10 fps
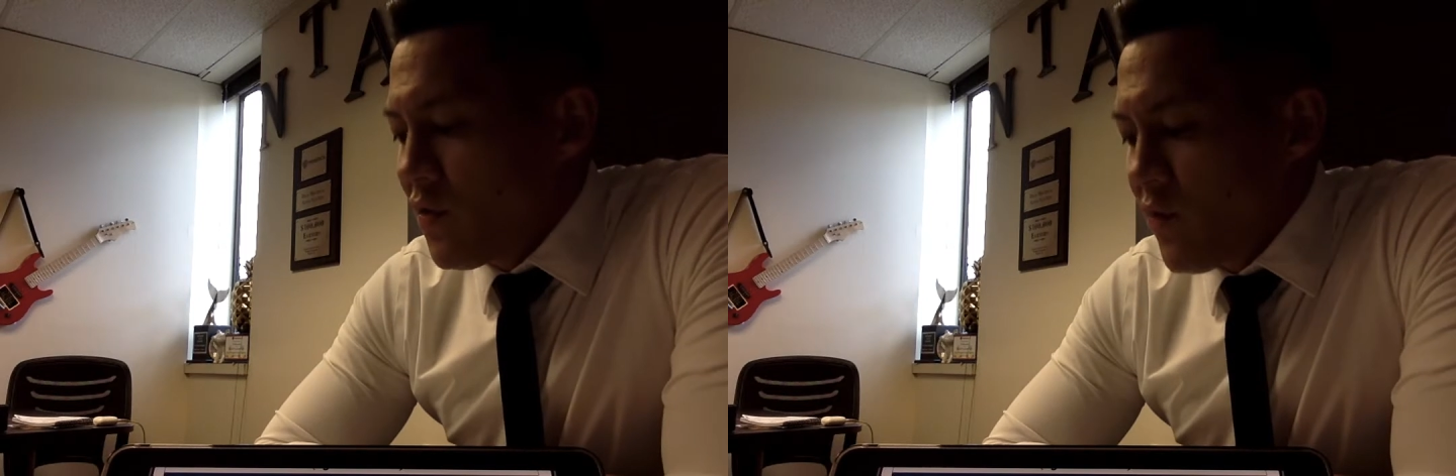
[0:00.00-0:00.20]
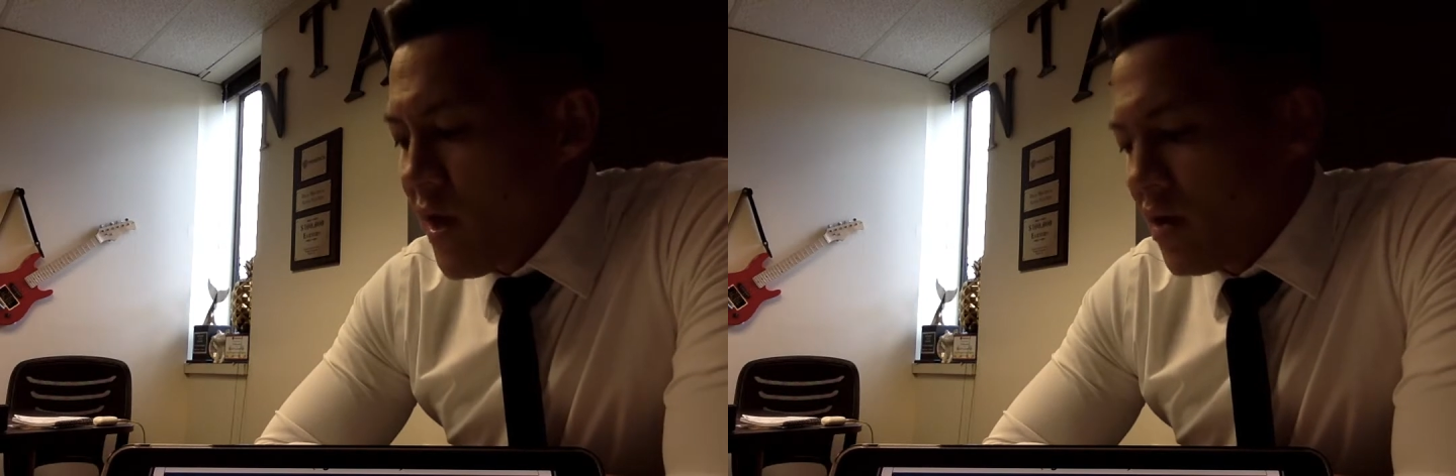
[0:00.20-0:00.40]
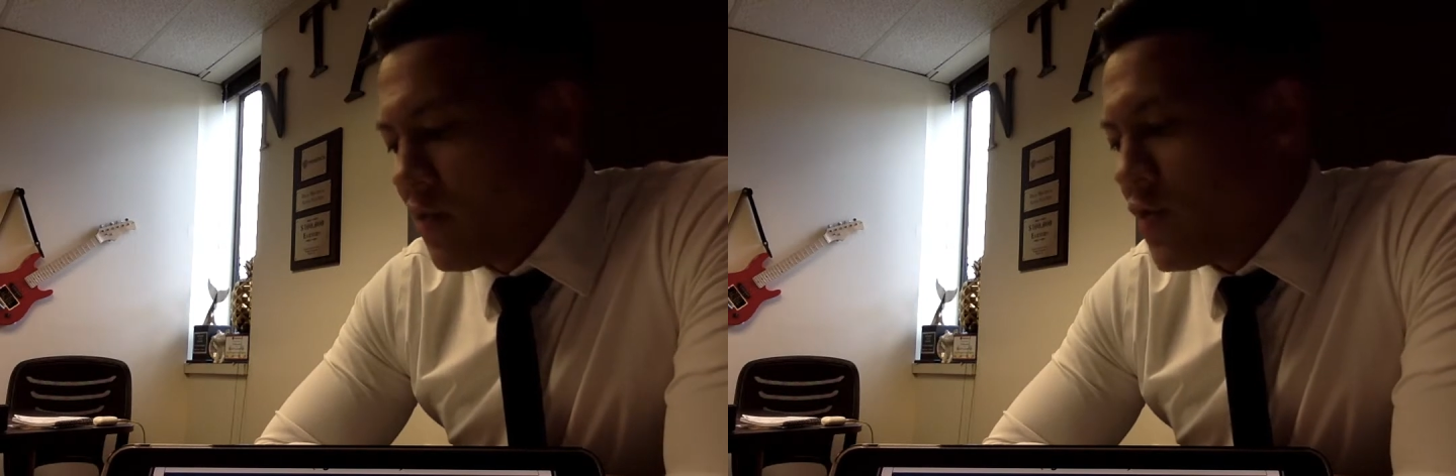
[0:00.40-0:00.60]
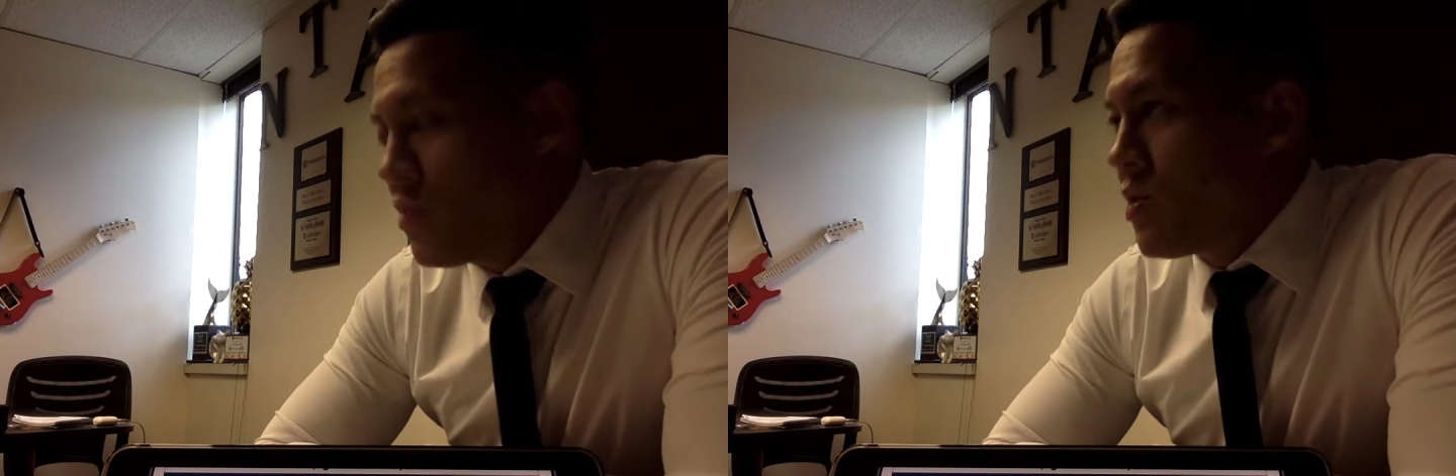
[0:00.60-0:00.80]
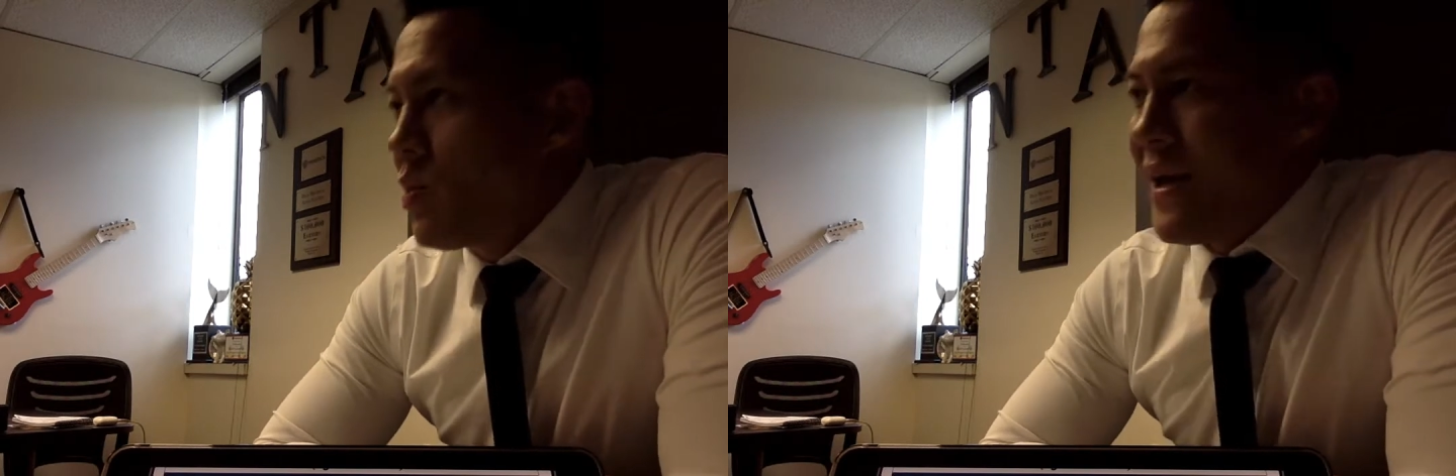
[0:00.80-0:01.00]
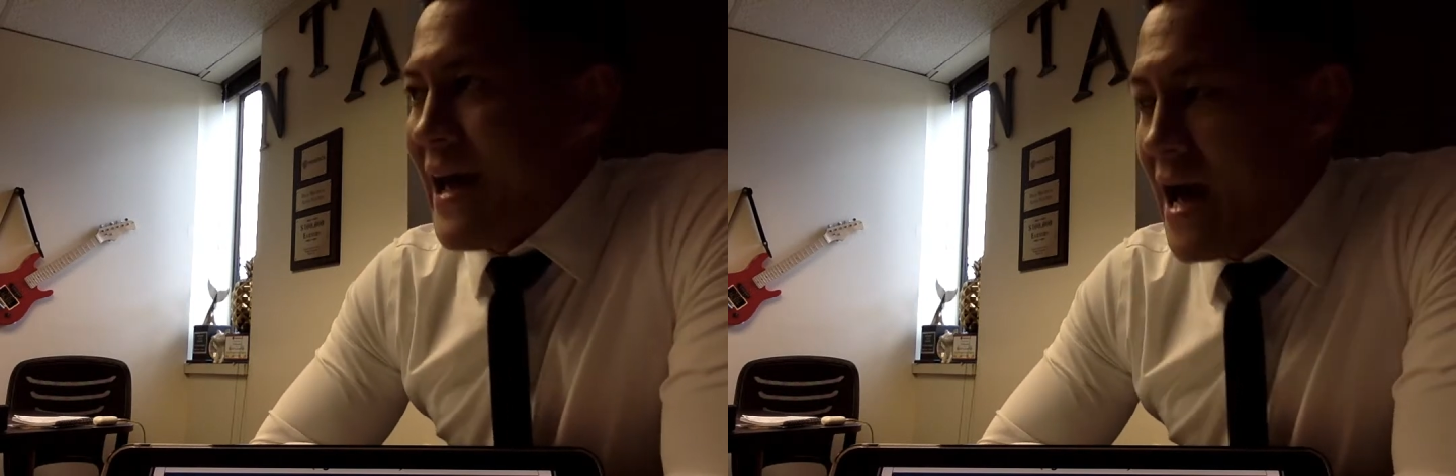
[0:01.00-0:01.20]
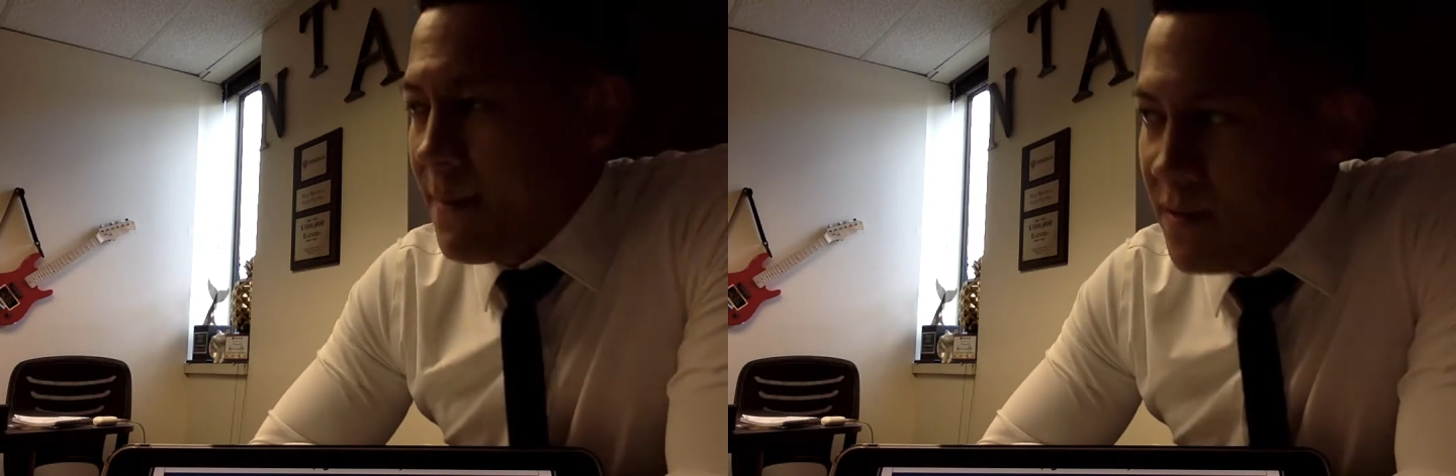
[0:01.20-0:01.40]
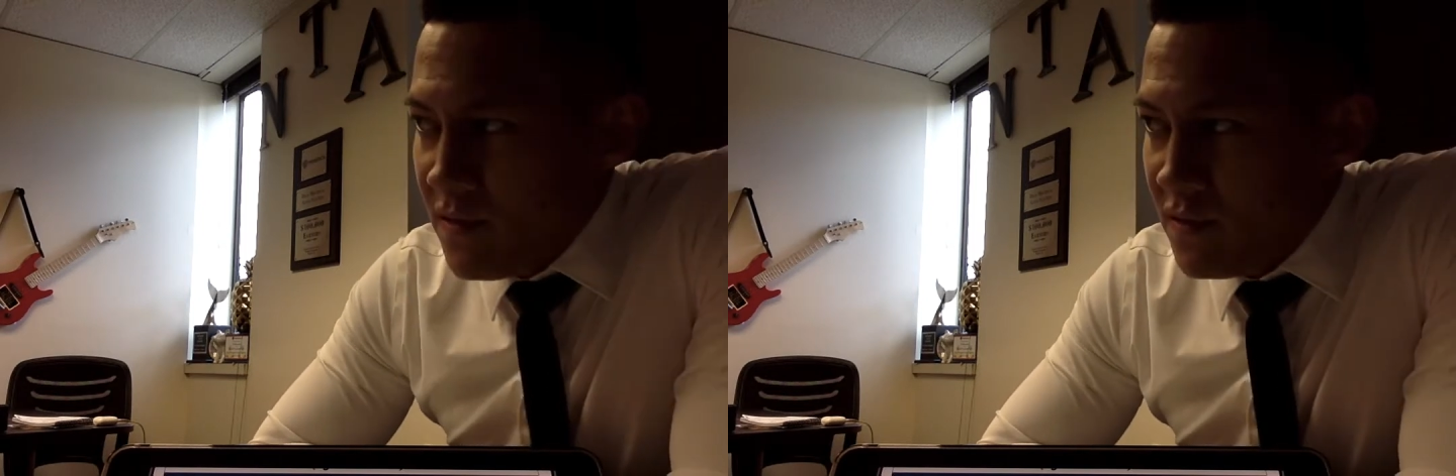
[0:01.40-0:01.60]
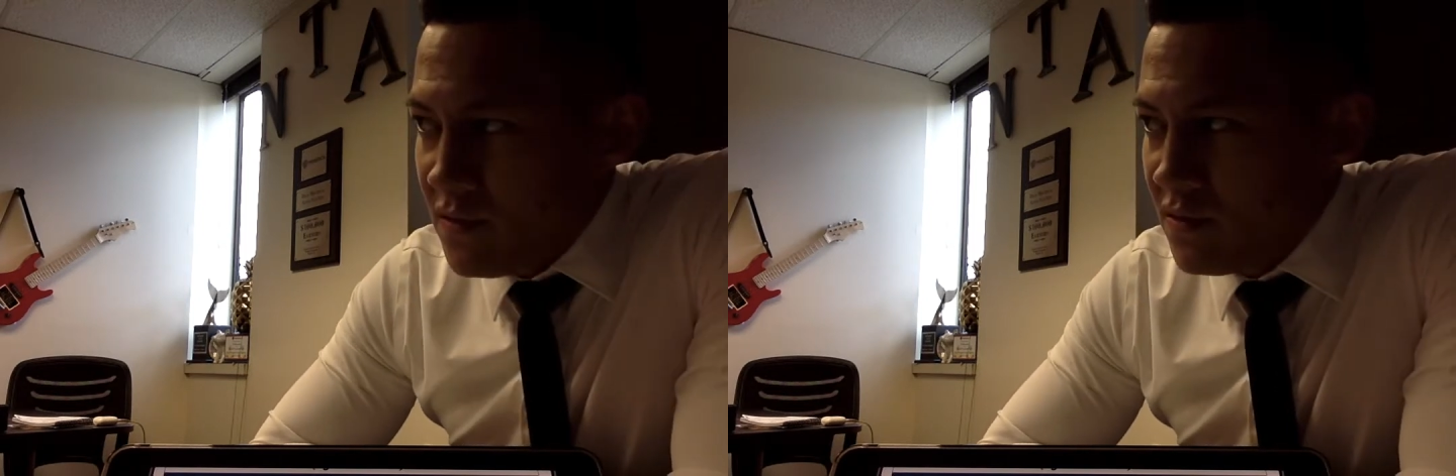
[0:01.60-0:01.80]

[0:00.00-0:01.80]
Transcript: So, Anna, do you know what happens